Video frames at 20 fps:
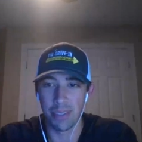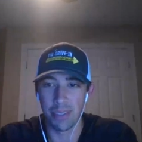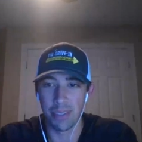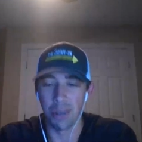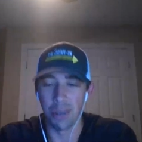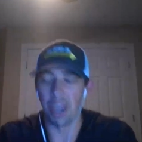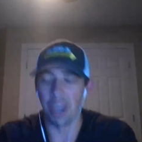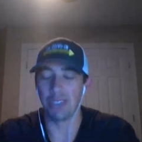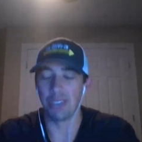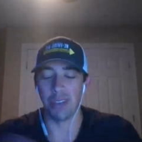
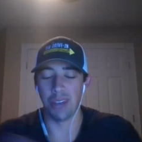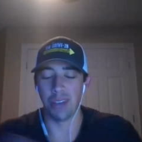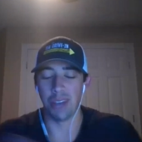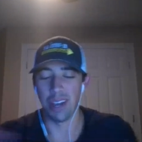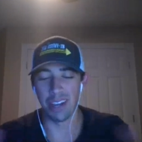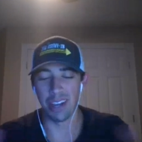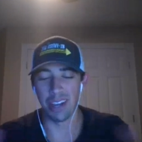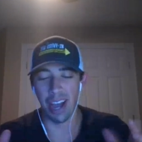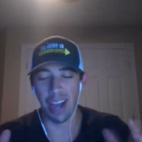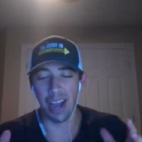Okay. So
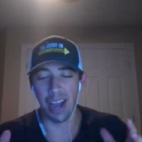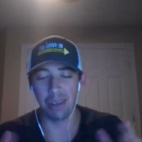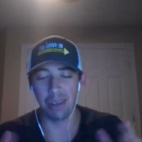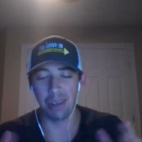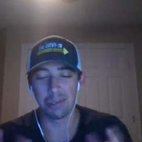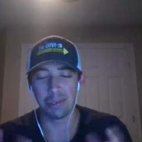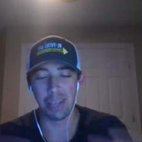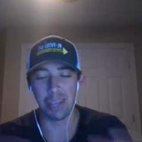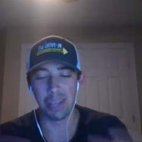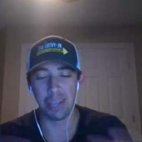I
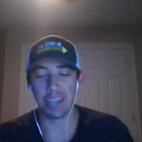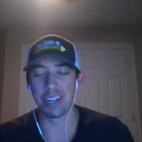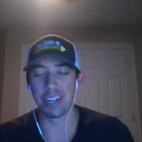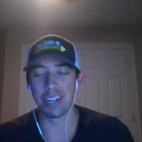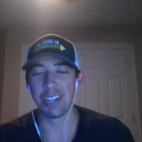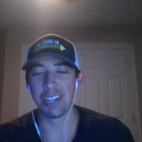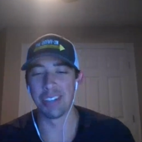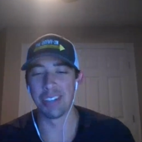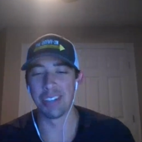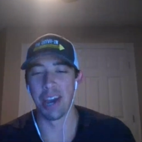was taking it
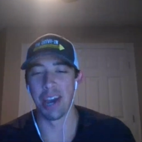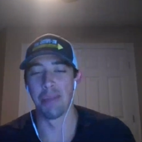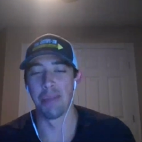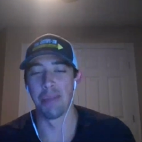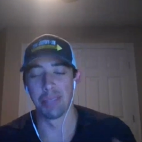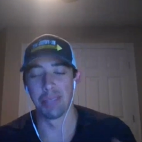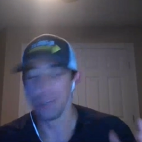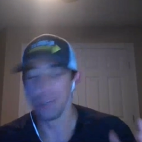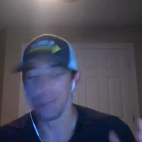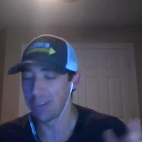easy on him, but
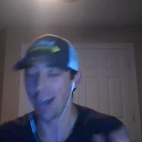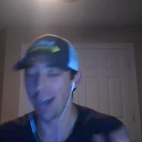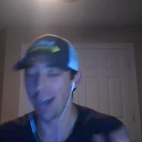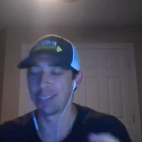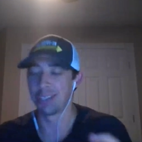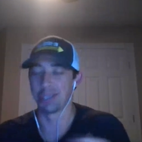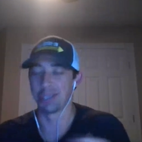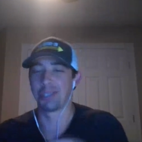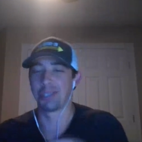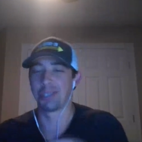then you guys
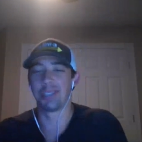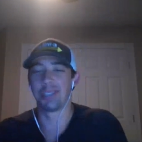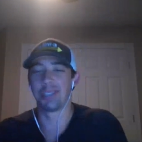just